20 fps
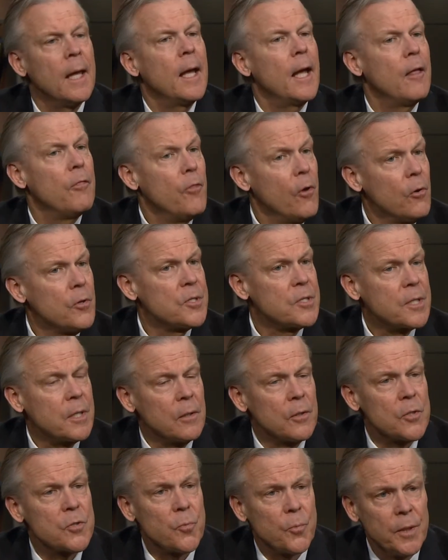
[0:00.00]
And those
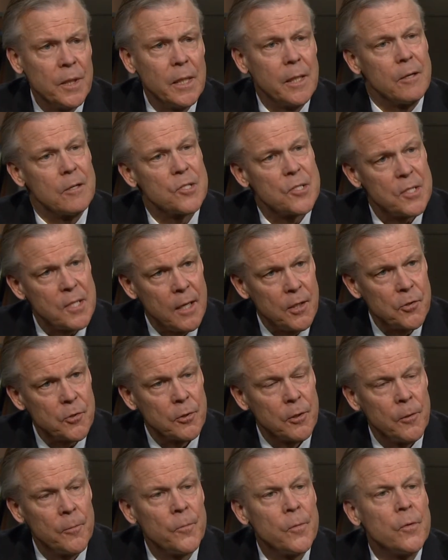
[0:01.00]
skills really are
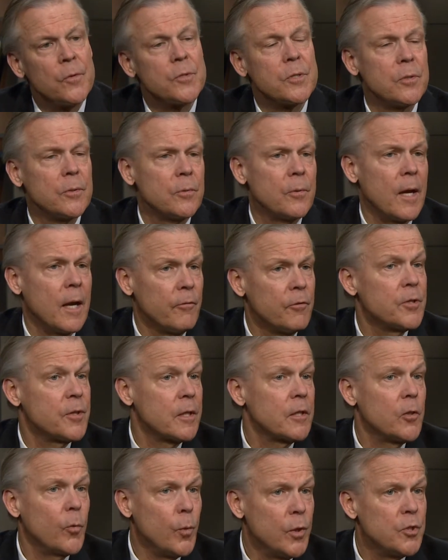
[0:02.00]
central to
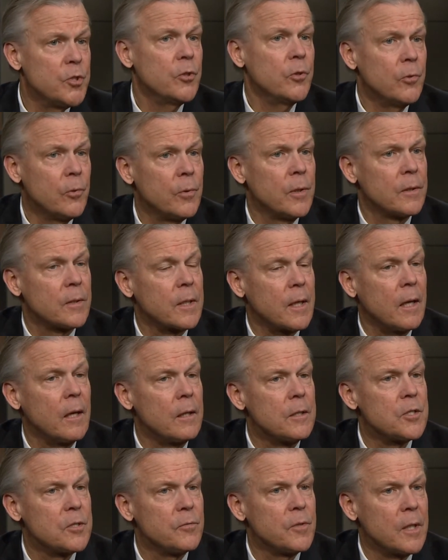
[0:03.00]
everything that we do in the
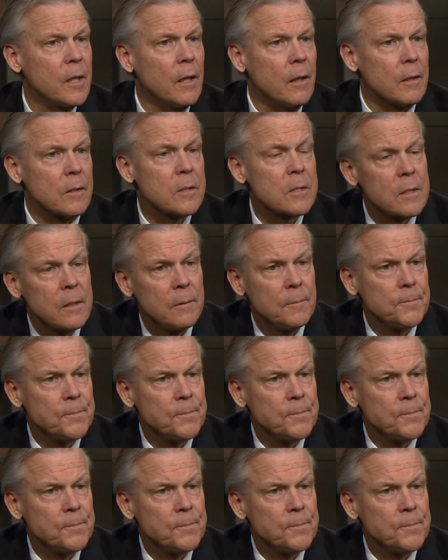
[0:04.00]
College of the Arts.